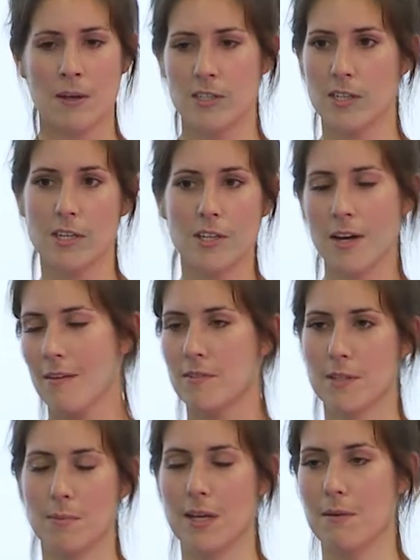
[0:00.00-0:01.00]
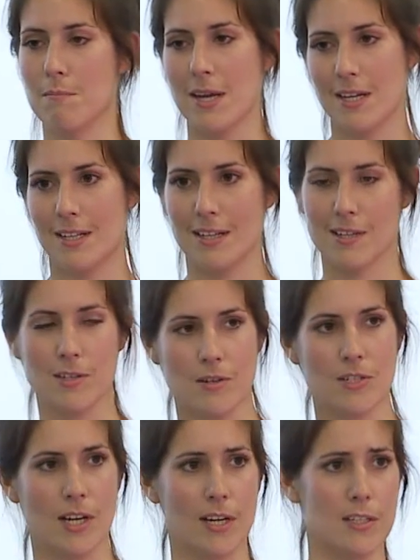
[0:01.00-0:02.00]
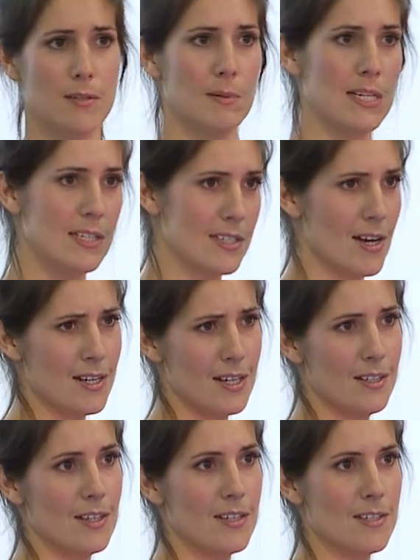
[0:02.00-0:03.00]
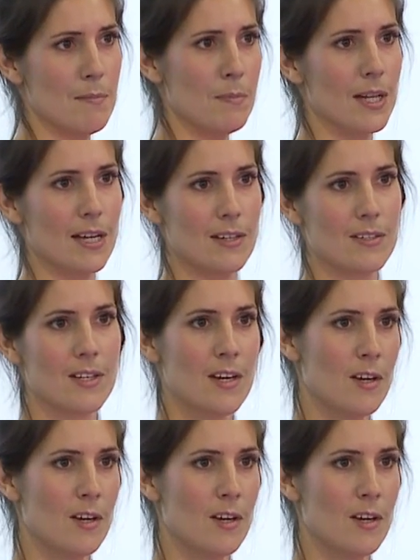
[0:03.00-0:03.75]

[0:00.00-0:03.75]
So you don't have to be medically associated to be designing these implants.